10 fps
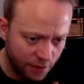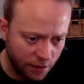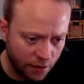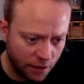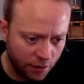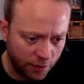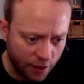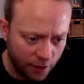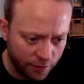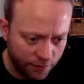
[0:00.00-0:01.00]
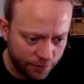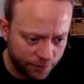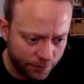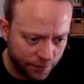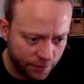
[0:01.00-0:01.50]
here we go.
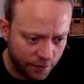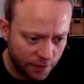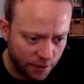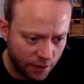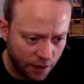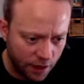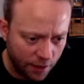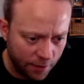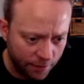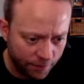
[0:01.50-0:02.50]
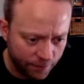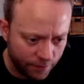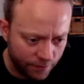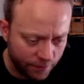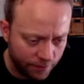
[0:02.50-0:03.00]
Come on.
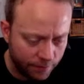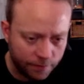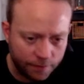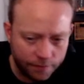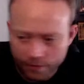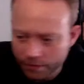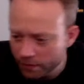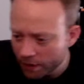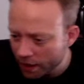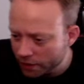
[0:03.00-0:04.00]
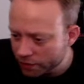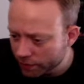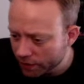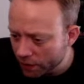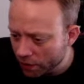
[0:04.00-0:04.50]
Actually,
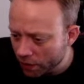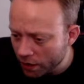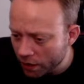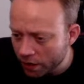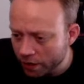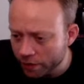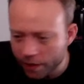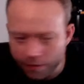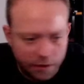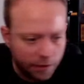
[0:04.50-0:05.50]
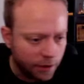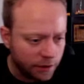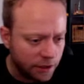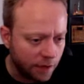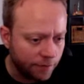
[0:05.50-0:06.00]
we can go all the way up to the
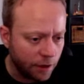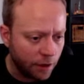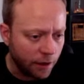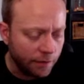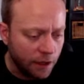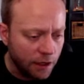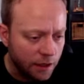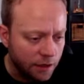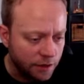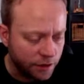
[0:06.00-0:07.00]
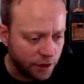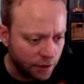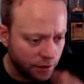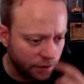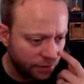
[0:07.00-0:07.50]
top. All right.
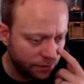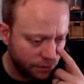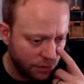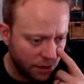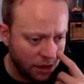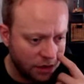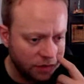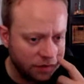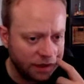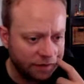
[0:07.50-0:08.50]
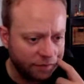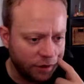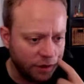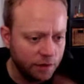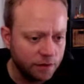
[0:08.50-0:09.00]
So,
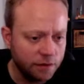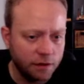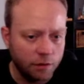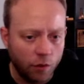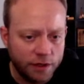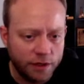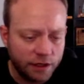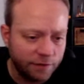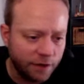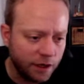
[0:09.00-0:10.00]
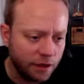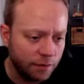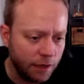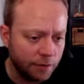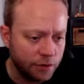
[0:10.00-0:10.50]
-1 was undefined
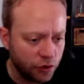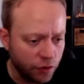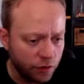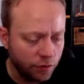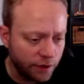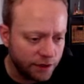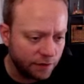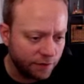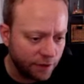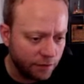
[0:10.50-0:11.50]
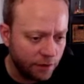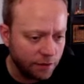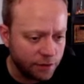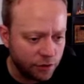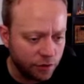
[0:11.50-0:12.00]
becomes true. Was undefined
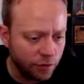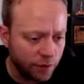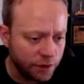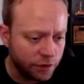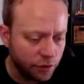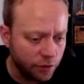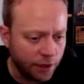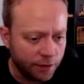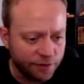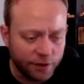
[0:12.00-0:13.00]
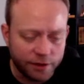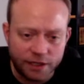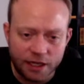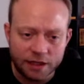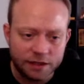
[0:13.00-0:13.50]
becomes true. Was true becomes false.
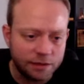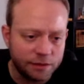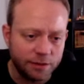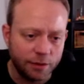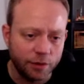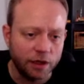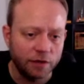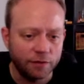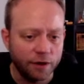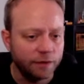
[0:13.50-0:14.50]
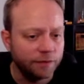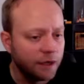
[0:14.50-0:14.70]
Yeah, this seems to be working fine.